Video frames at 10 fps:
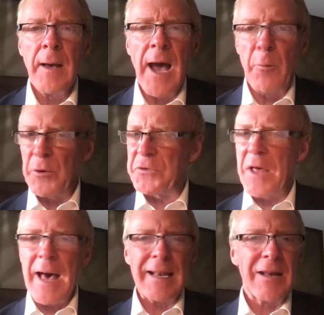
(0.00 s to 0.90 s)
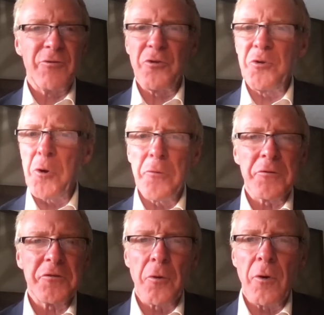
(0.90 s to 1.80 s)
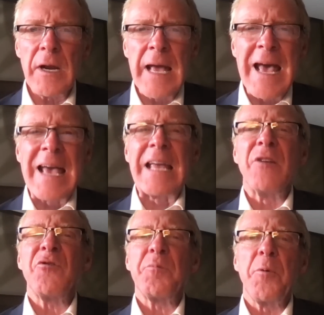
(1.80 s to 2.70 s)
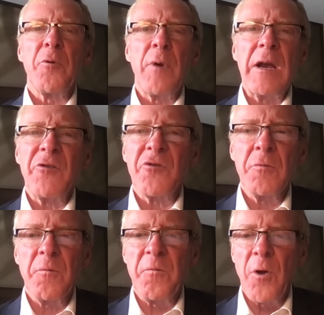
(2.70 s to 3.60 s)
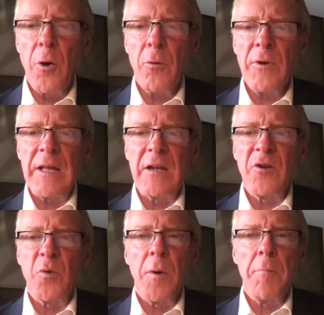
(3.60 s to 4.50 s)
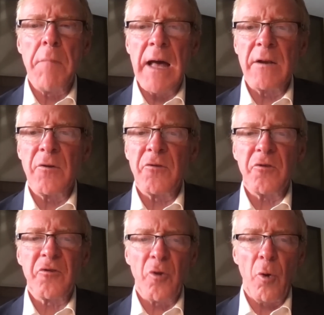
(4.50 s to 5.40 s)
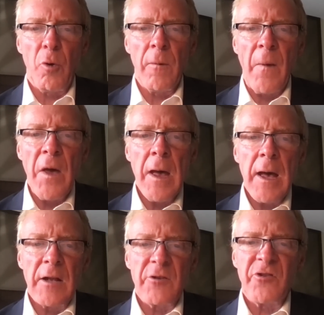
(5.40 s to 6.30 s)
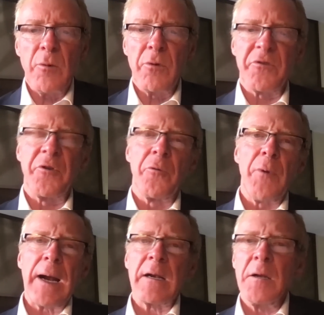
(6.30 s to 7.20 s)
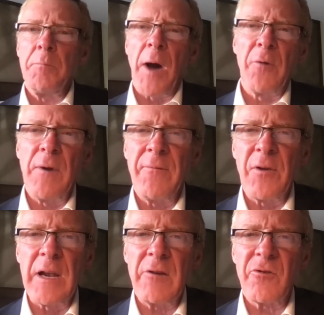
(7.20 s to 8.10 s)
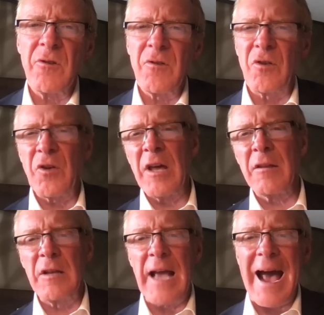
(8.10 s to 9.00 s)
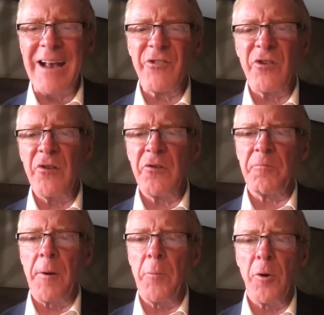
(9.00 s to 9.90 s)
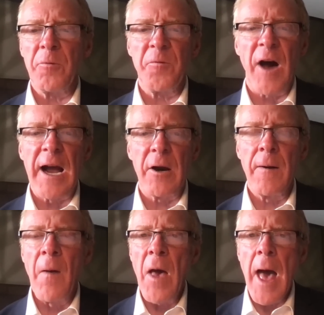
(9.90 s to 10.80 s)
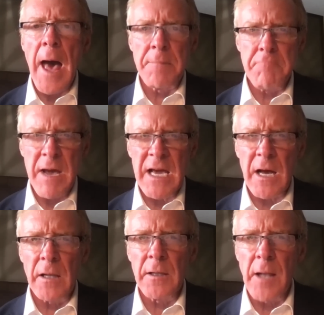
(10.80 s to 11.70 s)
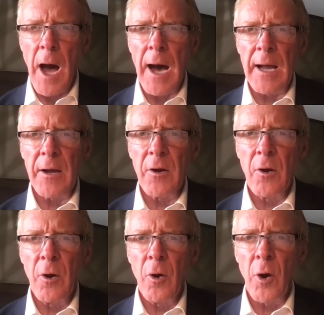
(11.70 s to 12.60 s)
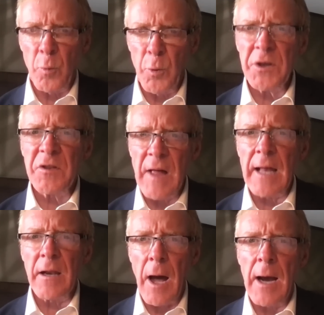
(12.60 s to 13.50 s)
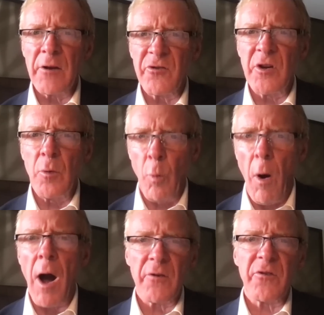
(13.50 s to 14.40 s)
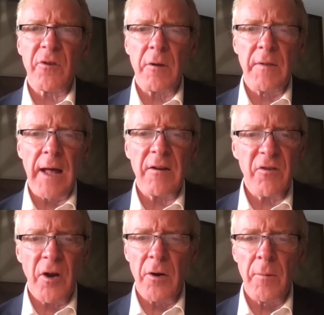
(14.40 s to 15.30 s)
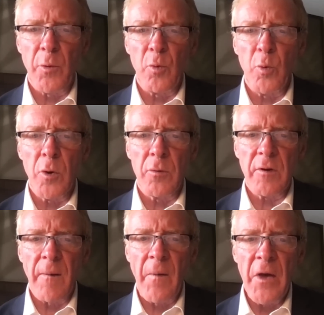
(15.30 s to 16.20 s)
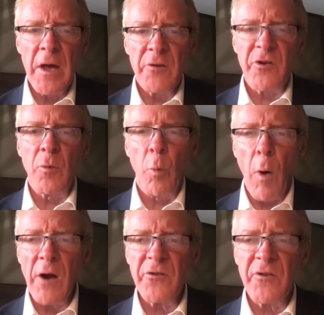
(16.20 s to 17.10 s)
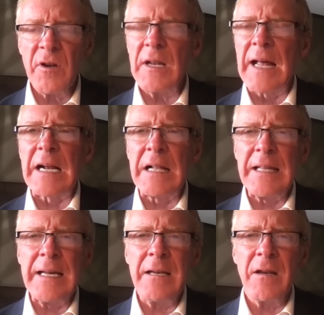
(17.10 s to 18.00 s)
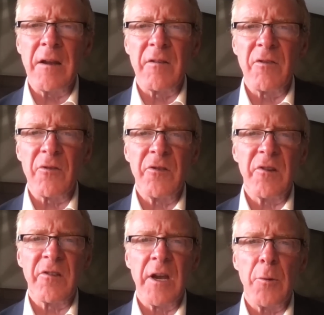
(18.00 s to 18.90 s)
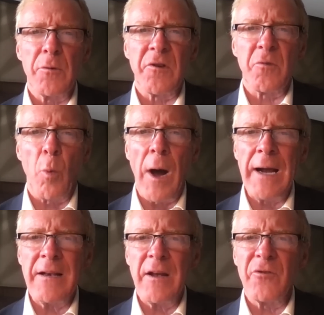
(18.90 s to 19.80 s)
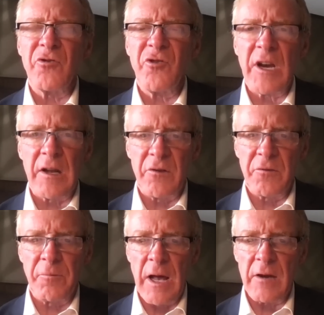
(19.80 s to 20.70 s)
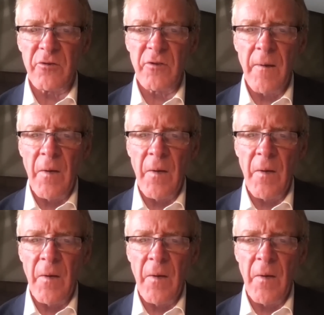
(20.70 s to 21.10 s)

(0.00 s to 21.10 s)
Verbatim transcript: And with that, as you know the story, inspiration flowed into Amanda's soul and she was directed by revelation to take the ashes from her fire and make a lye. And with that lye, she washed that terrible wound. She washed it and cleaned it until she said it was as white as chicken's flesh.